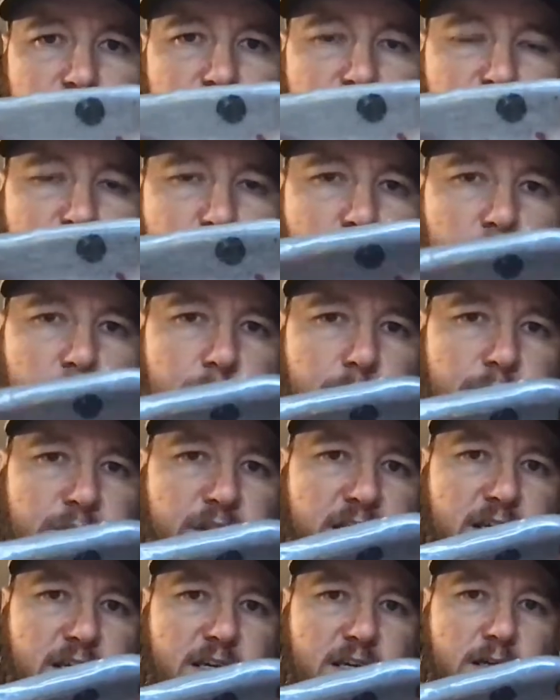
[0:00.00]
So I'm
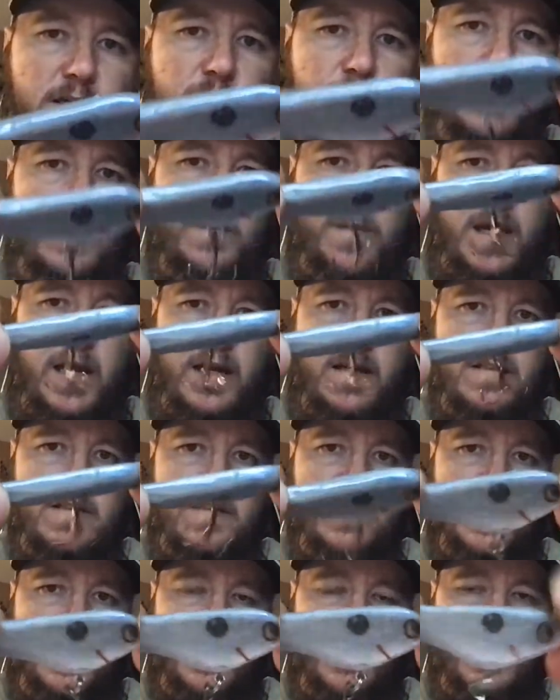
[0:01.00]
thinking
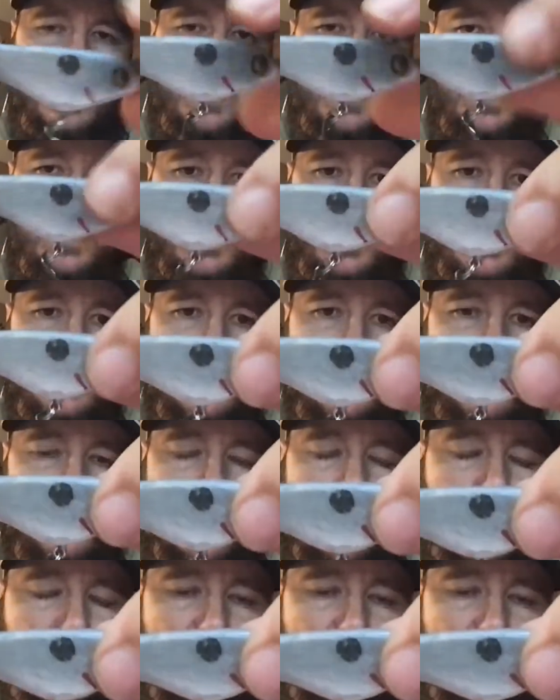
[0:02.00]
Adam's idea is